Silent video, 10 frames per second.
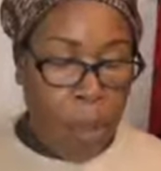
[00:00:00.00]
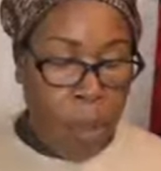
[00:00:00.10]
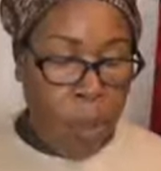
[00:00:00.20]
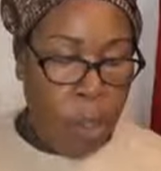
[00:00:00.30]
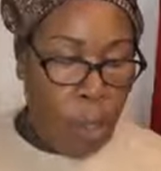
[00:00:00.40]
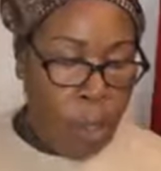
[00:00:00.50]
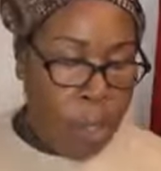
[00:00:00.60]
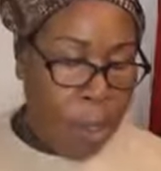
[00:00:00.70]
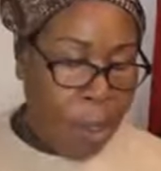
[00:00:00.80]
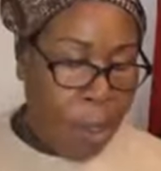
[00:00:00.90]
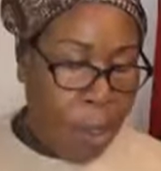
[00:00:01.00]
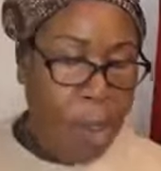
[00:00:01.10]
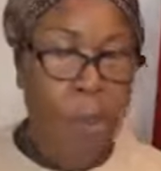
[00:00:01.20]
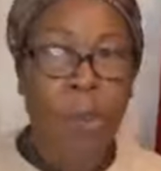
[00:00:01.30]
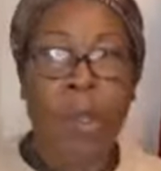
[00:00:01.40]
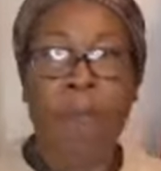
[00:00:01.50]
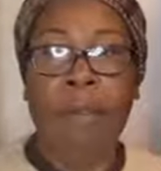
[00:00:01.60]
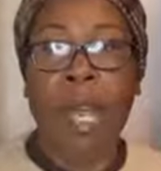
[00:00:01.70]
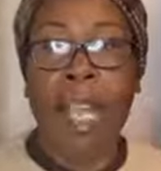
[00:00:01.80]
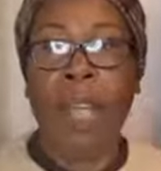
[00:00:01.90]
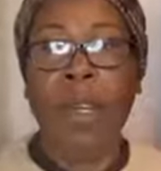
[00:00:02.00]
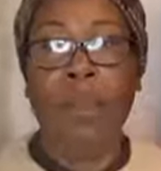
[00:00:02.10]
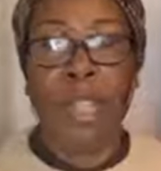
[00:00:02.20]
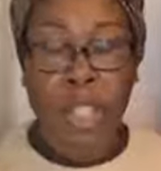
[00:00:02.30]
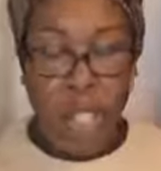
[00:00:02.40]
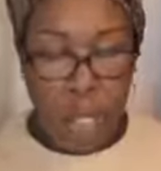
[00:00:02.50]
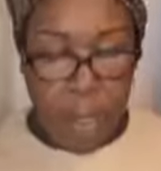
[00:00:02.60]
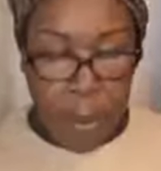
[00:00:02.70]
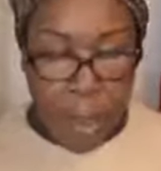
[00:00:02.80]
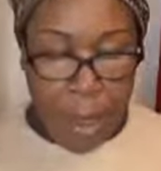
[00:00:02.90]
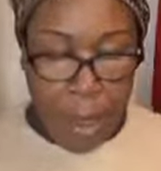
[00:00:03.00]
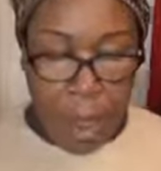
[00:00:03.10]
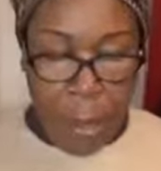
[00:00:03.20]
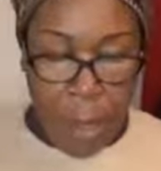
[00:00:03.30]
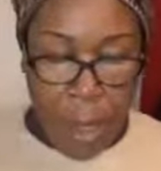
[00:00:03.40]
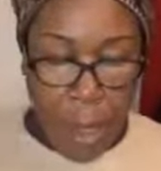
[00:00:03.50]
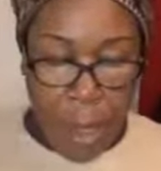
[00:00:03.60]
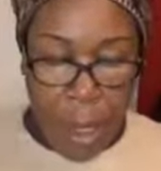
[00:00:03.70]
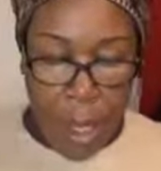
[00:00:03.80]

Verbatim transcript: was going around crucifying Christians, my sister and brother.